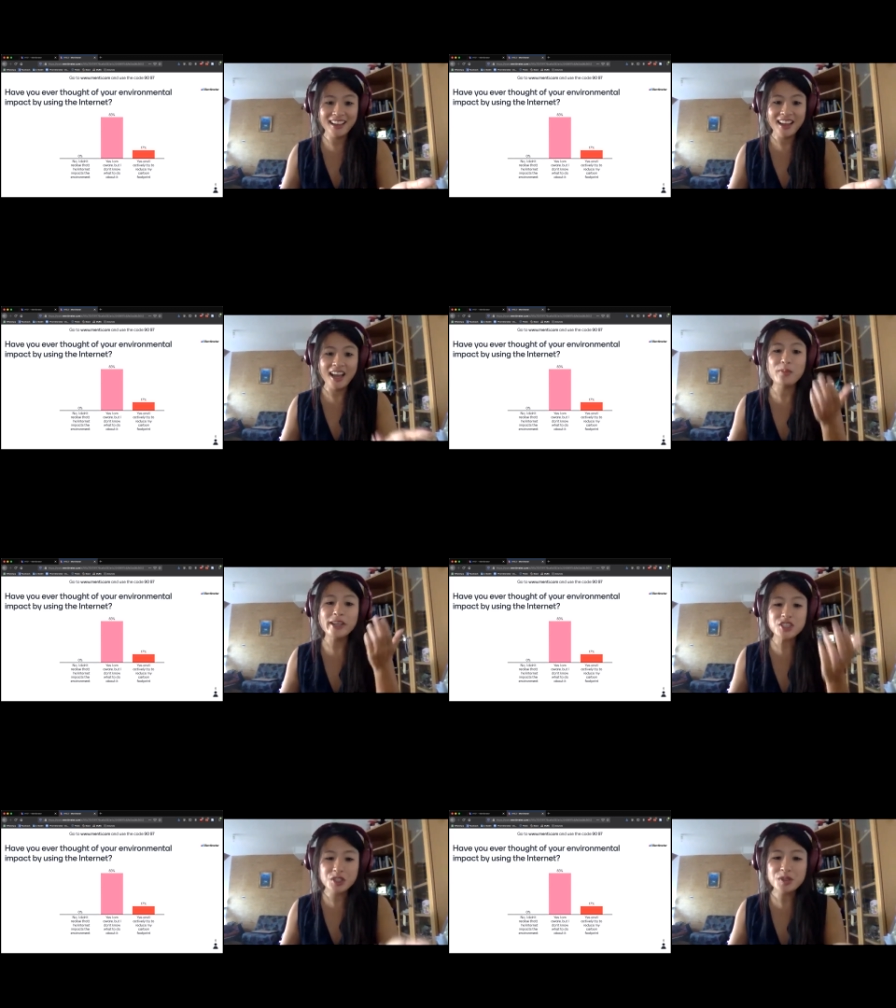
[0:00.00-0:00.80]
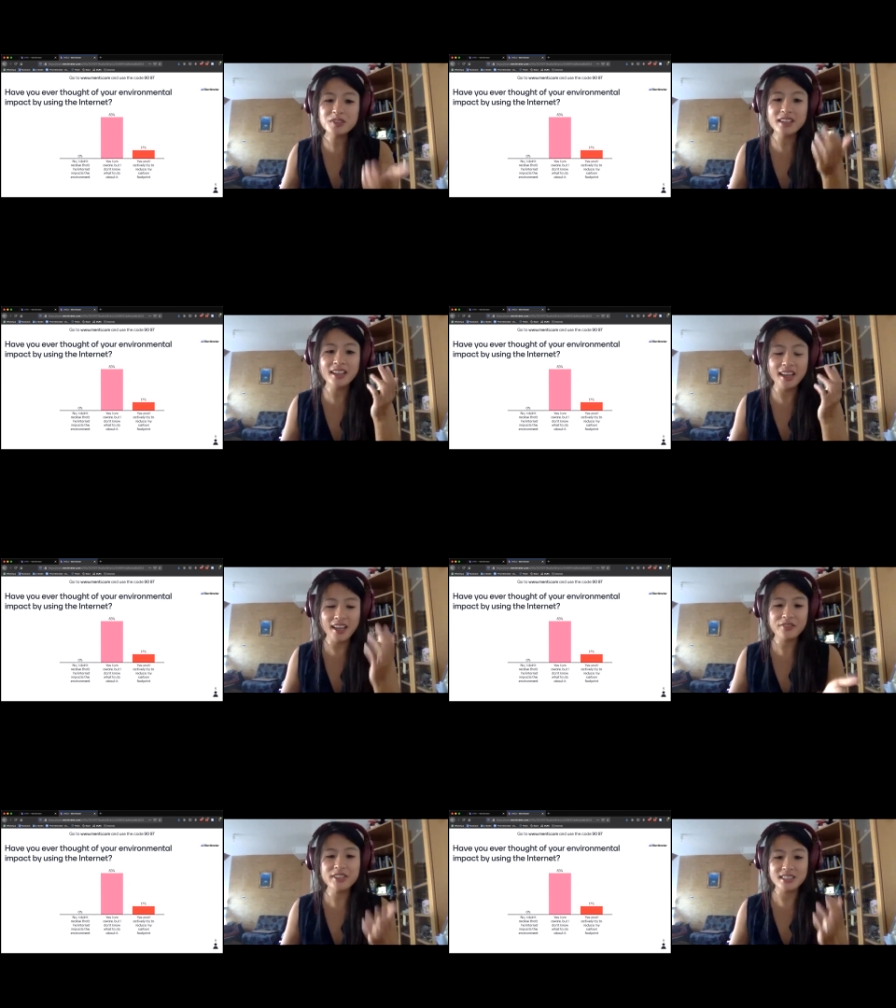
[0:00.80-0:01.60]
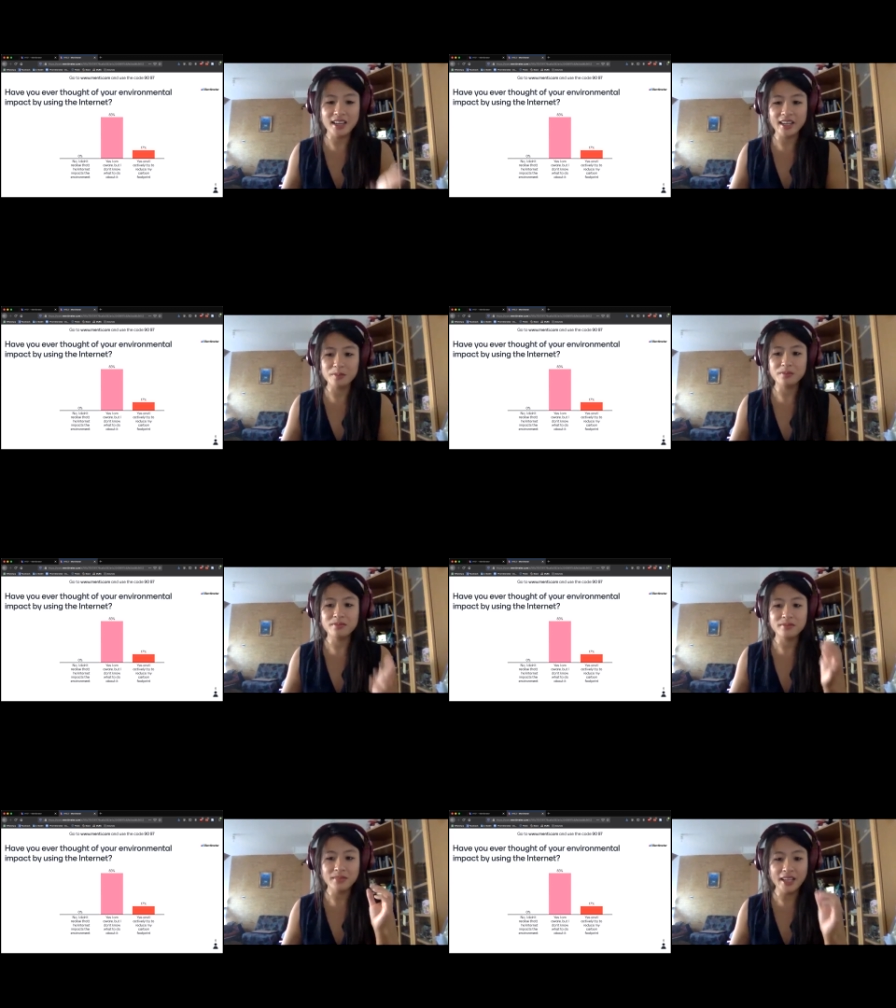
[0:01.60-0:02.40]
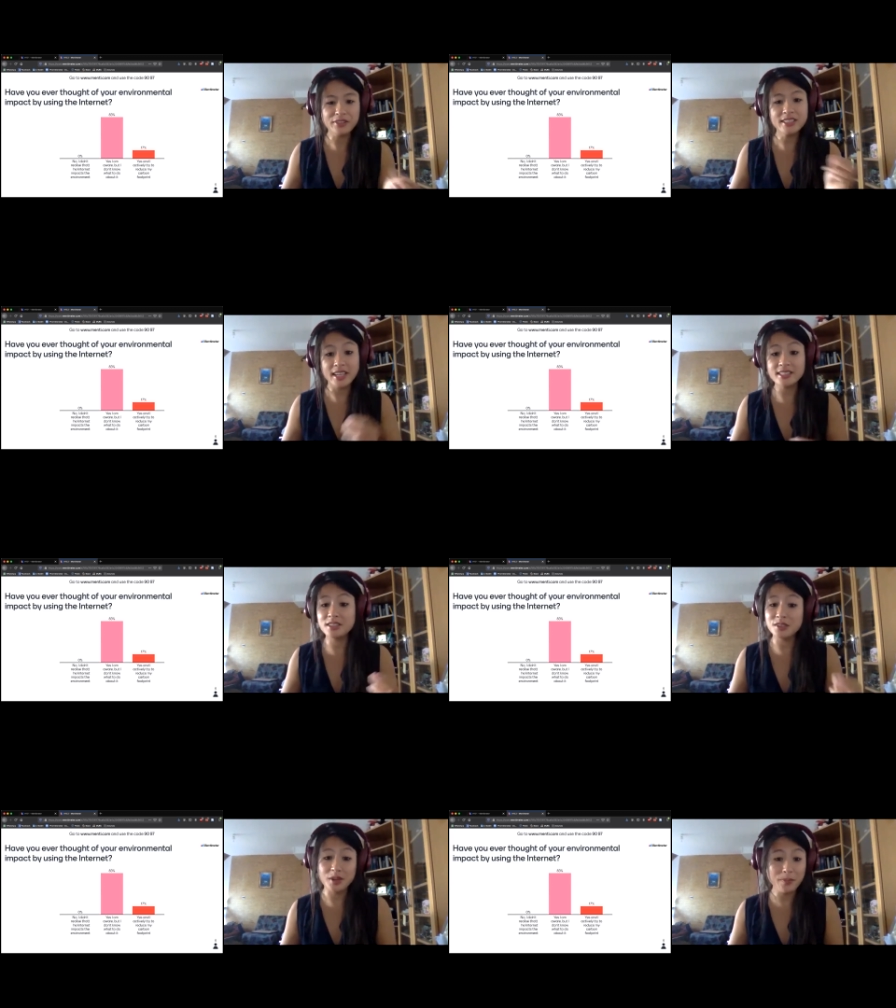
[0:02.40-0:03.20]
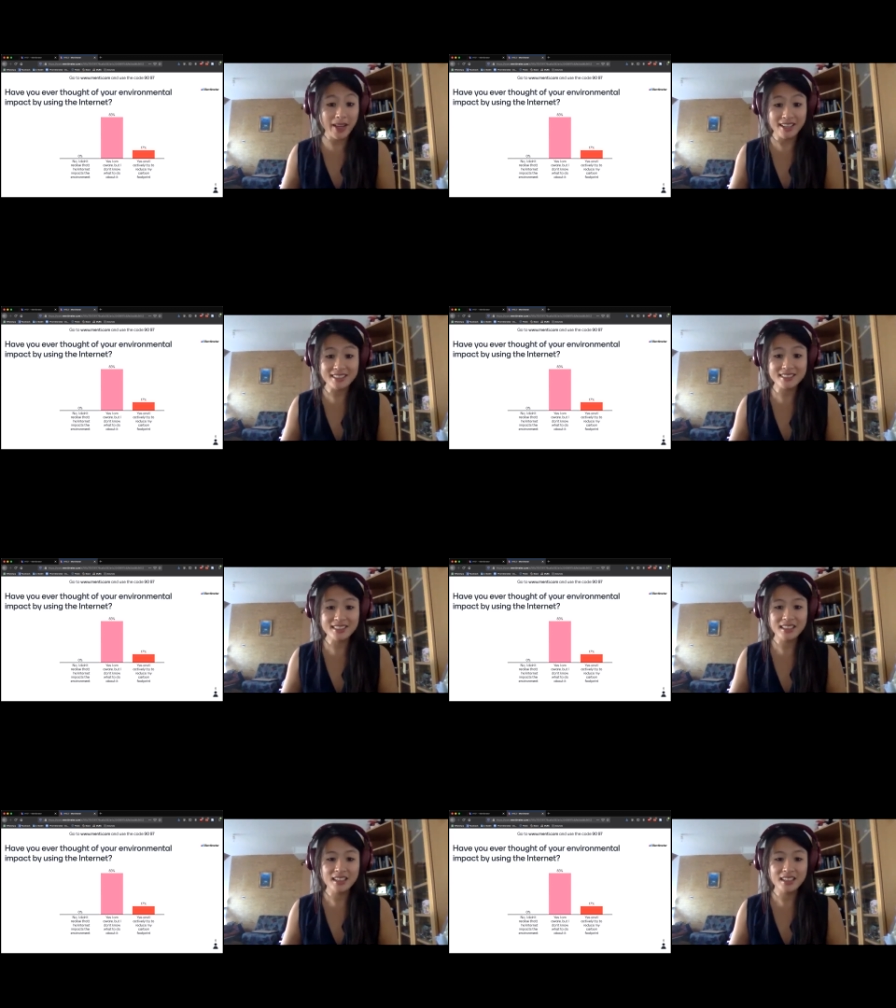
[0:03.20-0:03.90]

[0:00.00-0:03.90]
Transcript: and by choosing every time, every day to do your best.